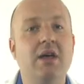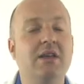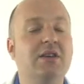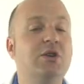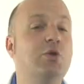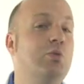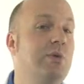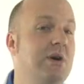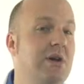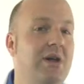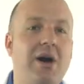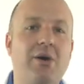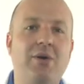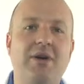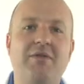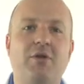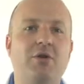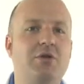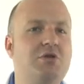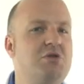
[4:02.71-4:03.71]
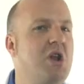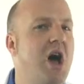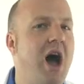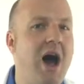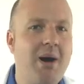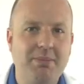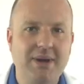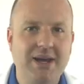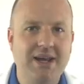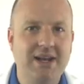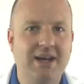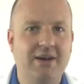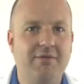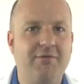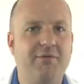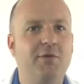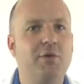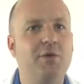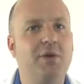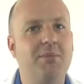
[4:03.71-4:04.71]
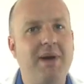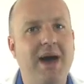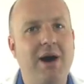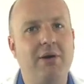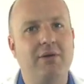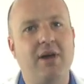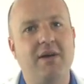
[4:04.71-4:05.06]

You will, however, not be getting a full amount